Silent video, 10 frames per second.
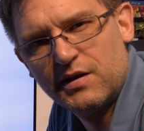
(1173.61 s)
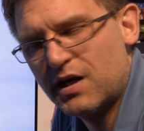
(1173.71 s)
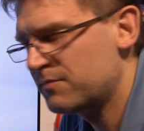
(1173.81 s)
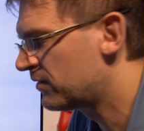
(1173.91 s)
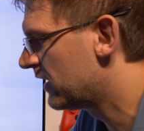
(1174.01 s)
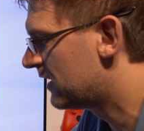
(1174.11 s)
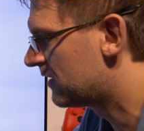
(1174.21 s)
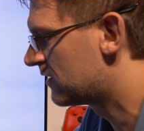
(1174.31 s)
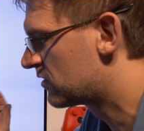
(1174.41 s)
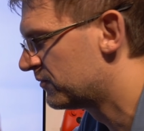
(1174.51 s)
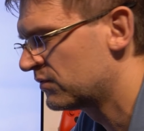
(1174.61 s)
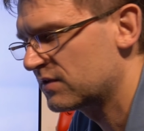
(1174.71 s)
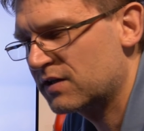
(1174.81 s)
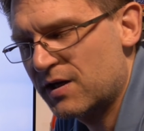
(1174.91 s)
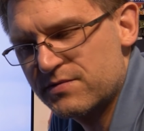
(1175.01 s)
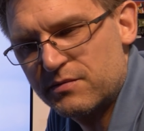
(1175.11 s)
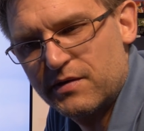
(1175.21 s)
I'm playing computer games on